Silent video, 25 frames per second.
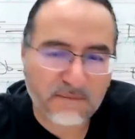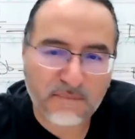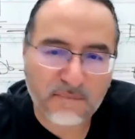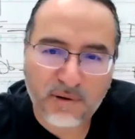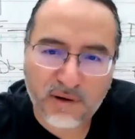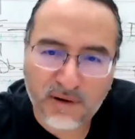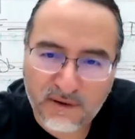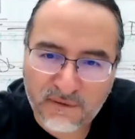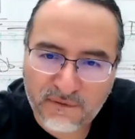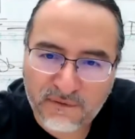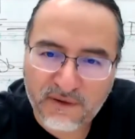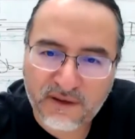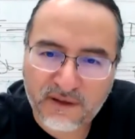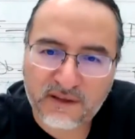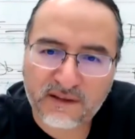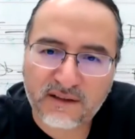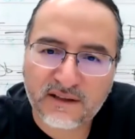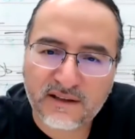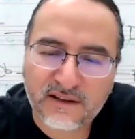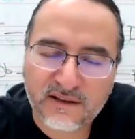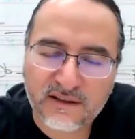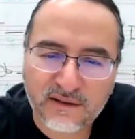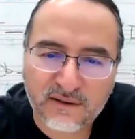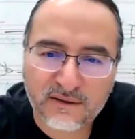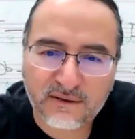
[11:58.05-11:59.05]

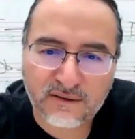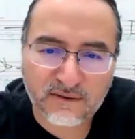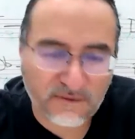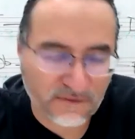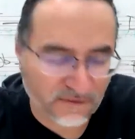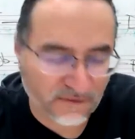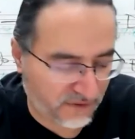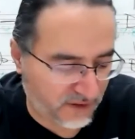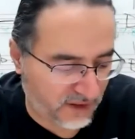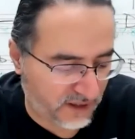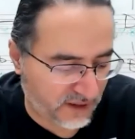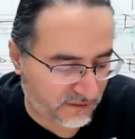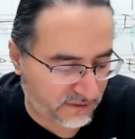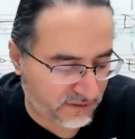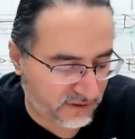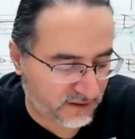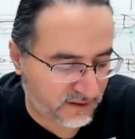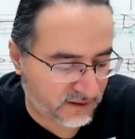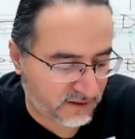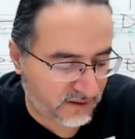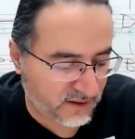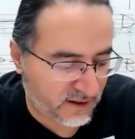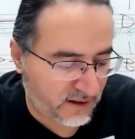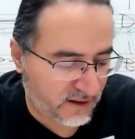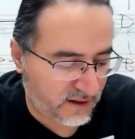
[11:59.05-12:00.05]
perfectly tuned
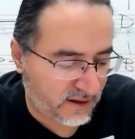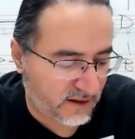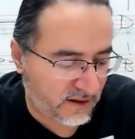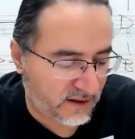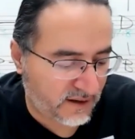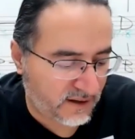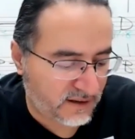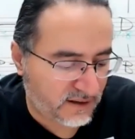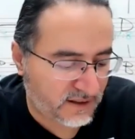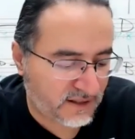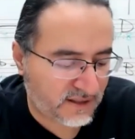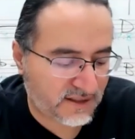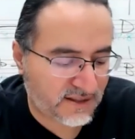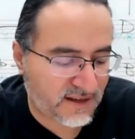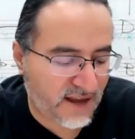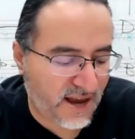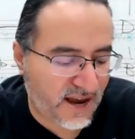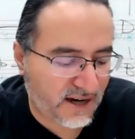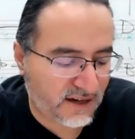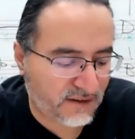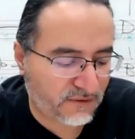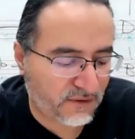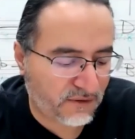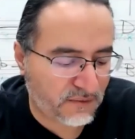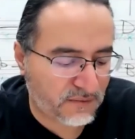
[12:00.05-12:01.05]
fifths
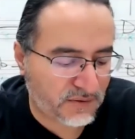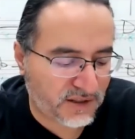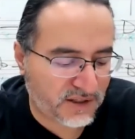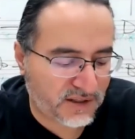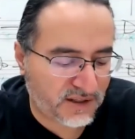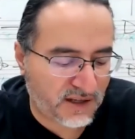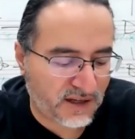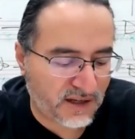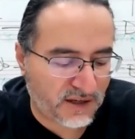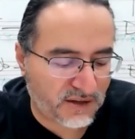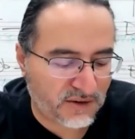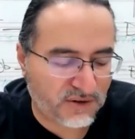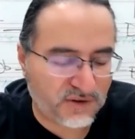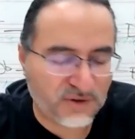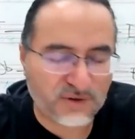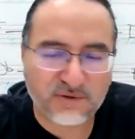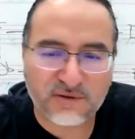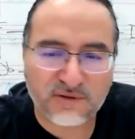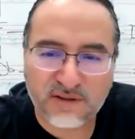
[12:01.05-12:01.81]
stacked from C do